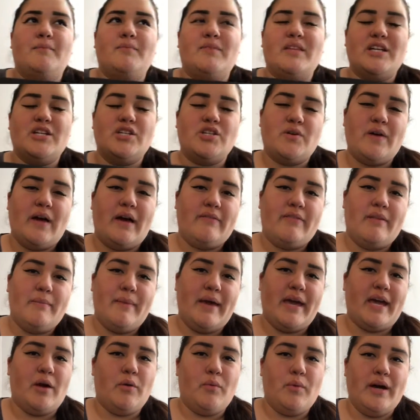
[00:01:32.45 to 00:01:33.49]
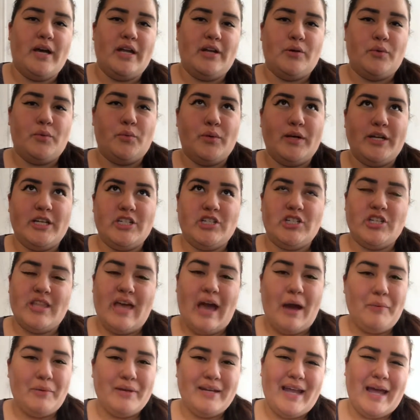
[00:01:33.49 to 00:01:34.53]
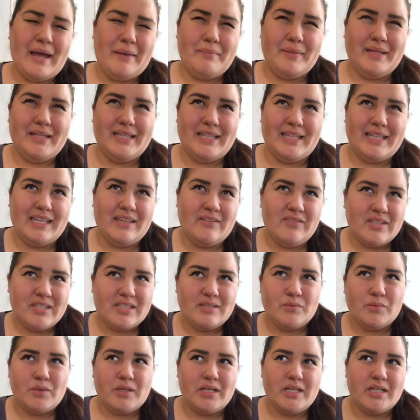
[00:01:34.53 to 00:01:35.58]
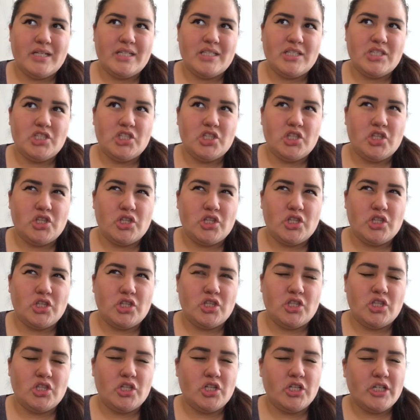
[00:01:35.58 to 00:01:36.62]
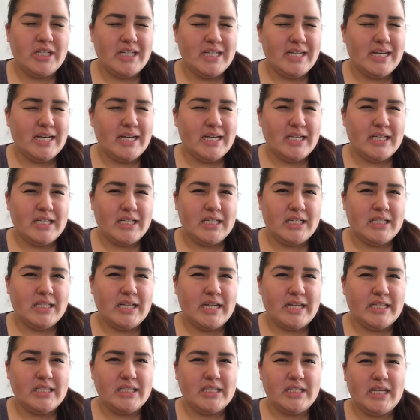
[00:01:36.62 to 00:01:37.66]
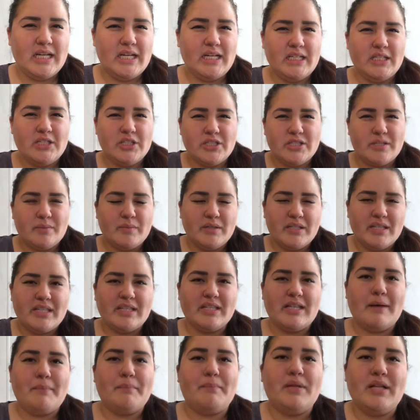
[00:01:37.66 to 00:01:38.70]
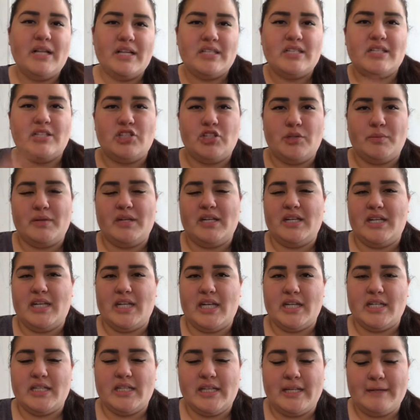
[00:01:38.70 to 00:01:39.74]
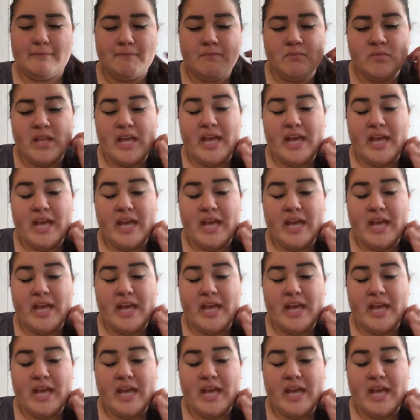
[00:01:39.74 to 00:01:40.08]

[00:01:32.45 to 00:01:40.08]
They do have the mega one, which that one I believe it was $39.99 or something like that, plus the shipping and handling.